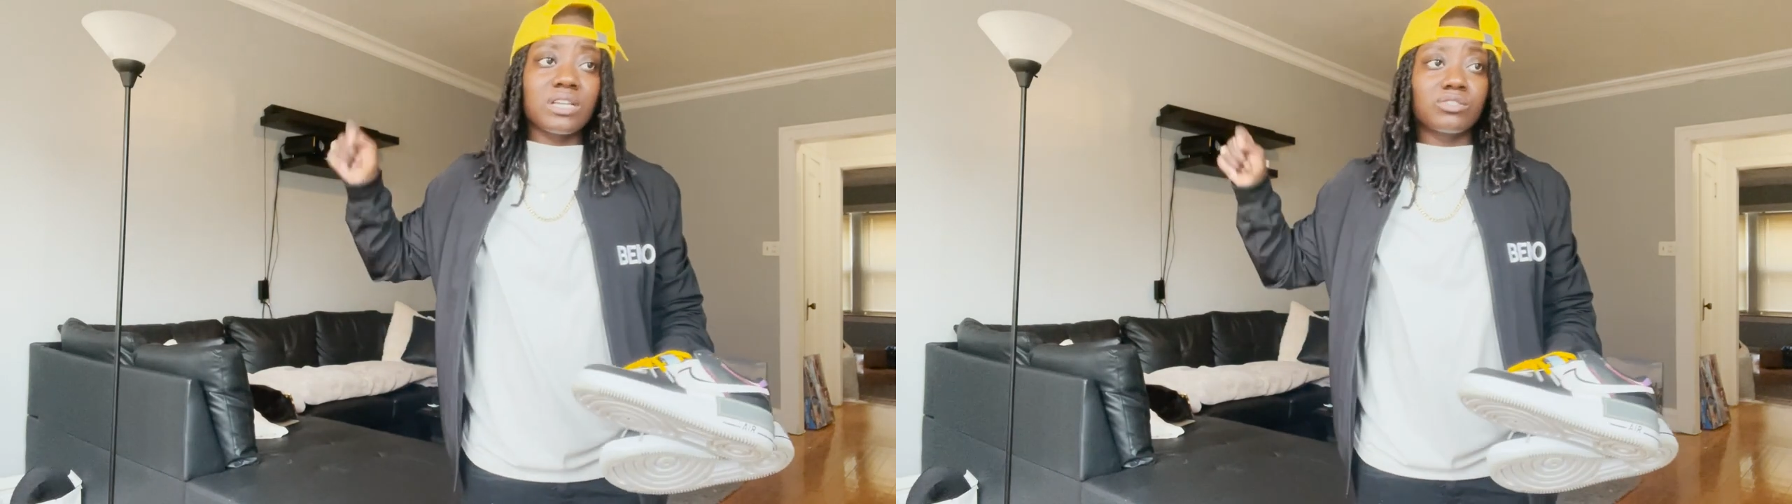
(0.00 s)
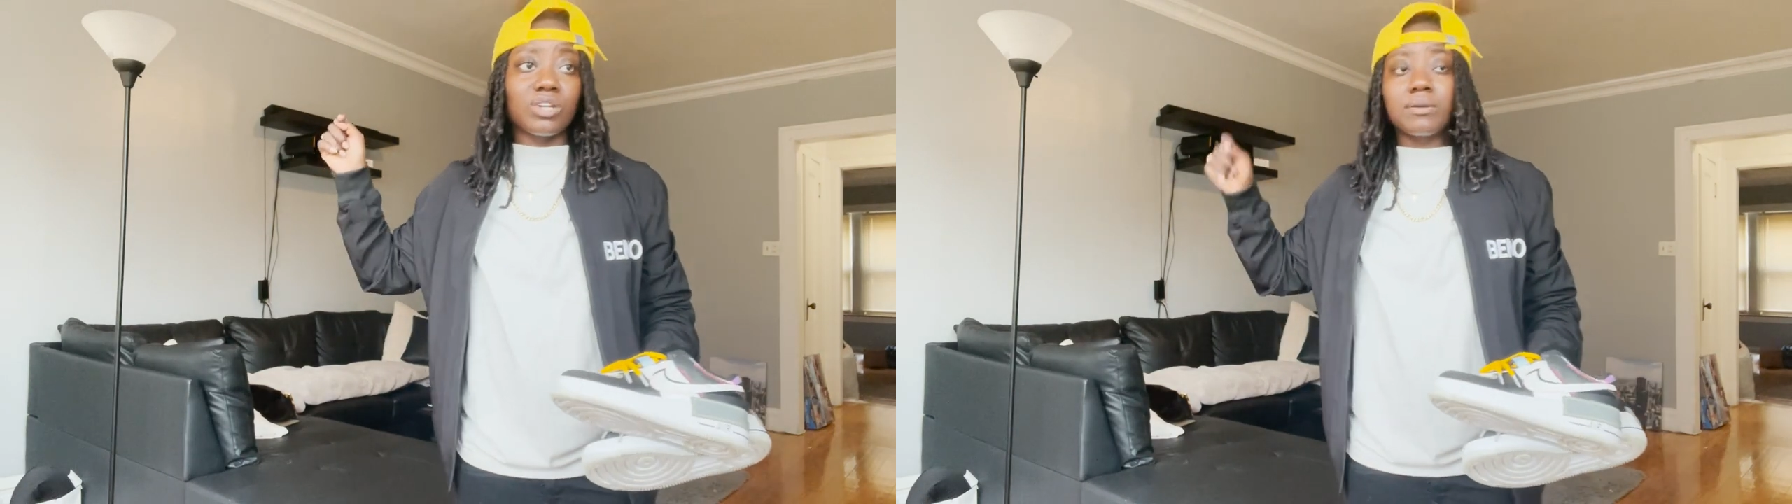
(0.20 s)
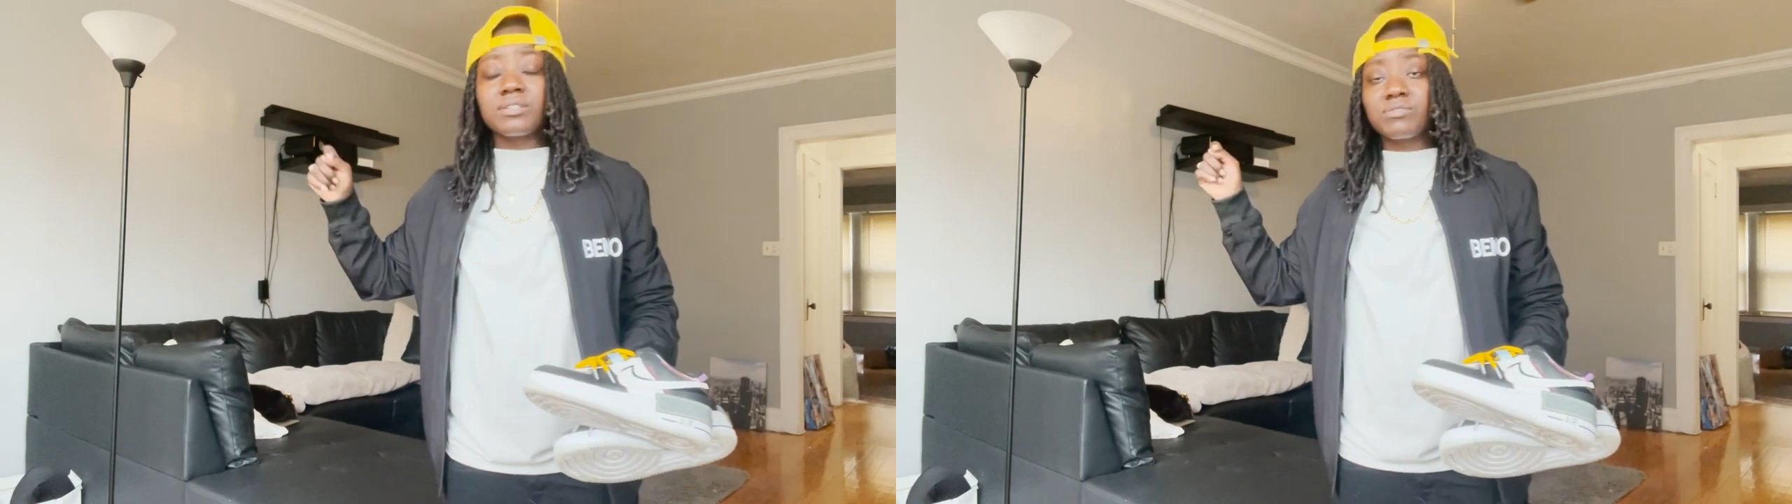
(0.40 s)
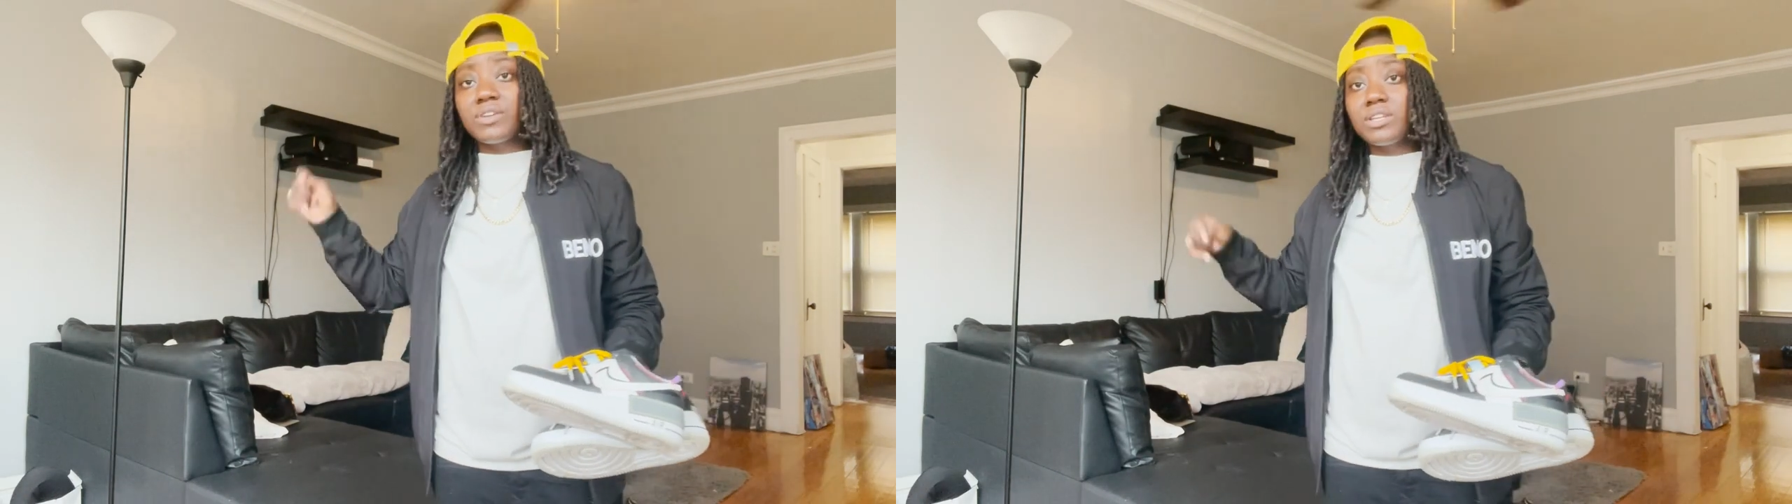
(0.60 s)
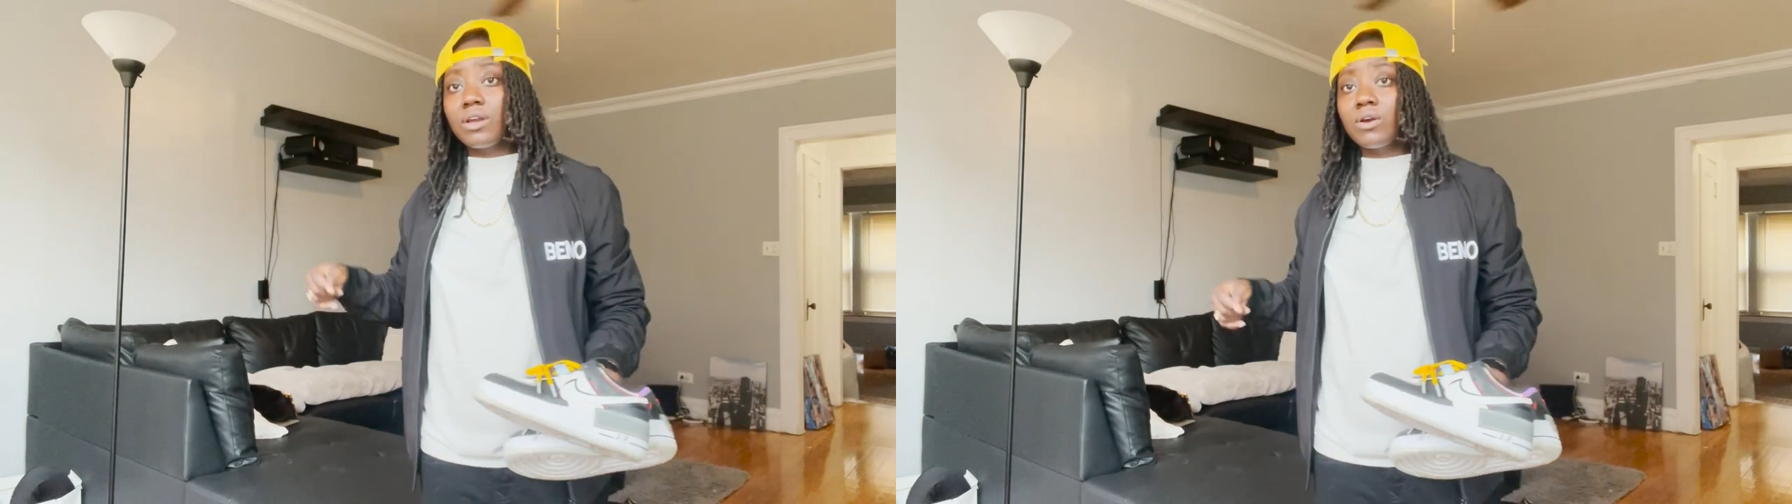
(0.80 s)
I drop this
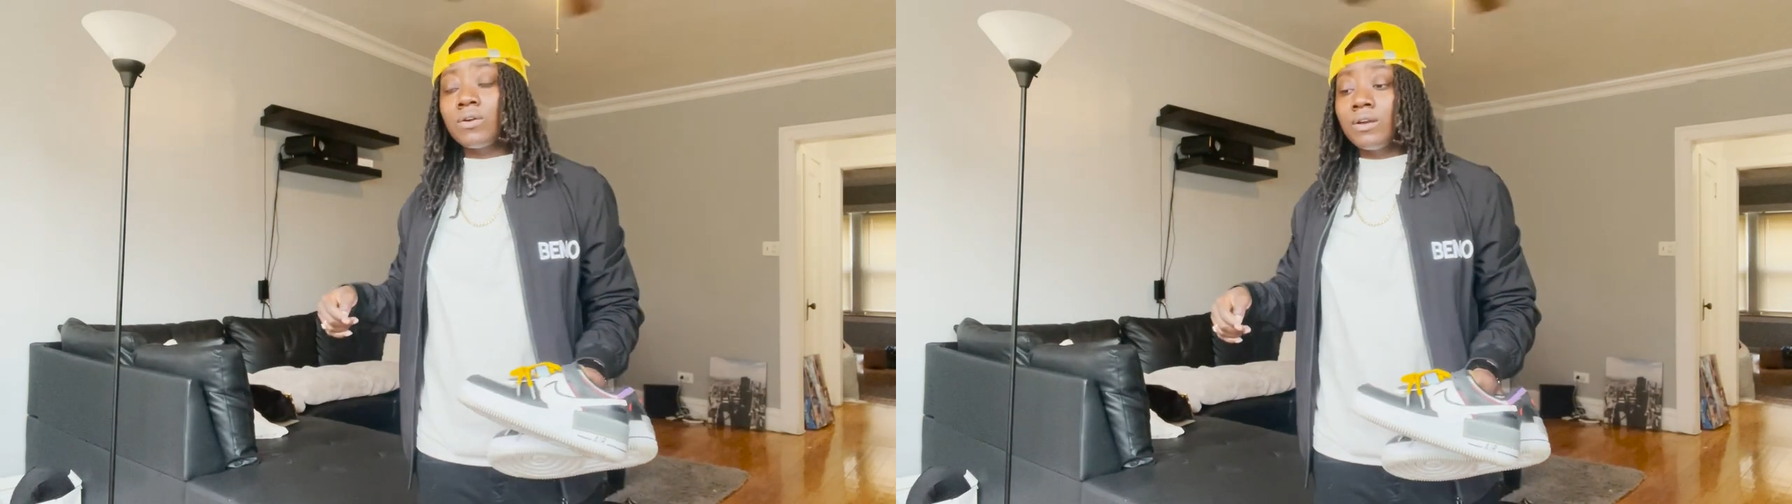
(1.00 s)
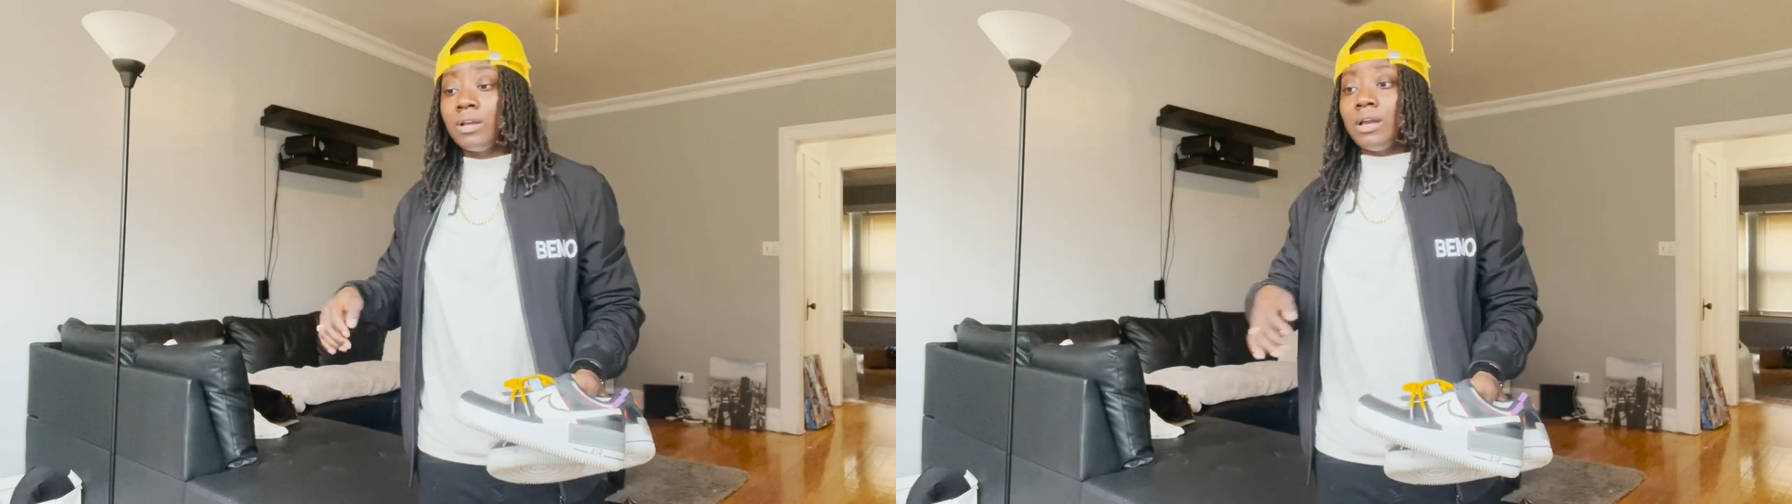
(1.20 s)
video,